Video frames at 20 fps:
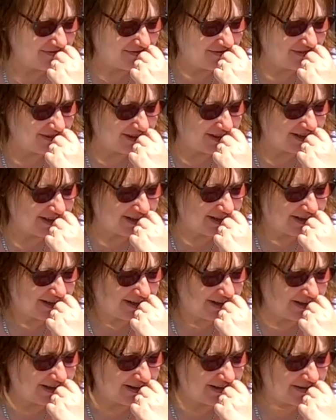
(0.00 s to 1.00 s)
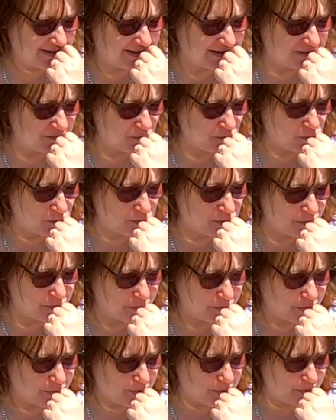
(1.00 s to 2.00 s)

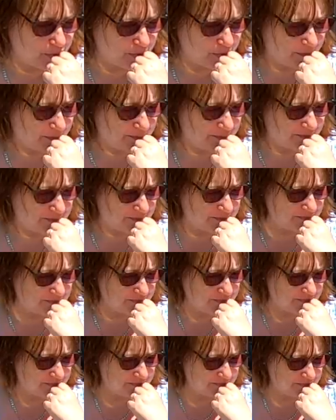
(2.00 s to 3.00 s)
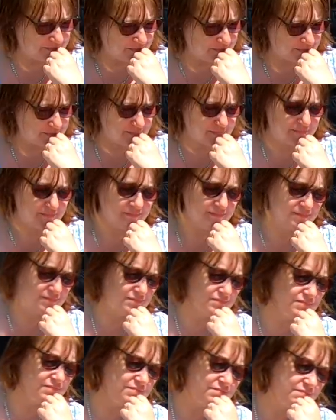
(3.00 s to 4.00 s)

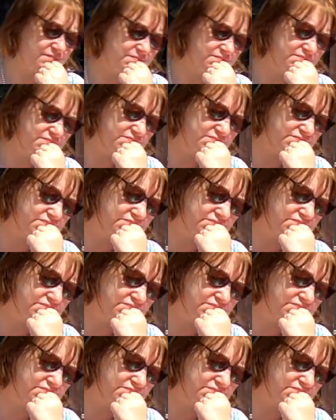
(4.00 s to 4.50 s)
The person shown says nothing.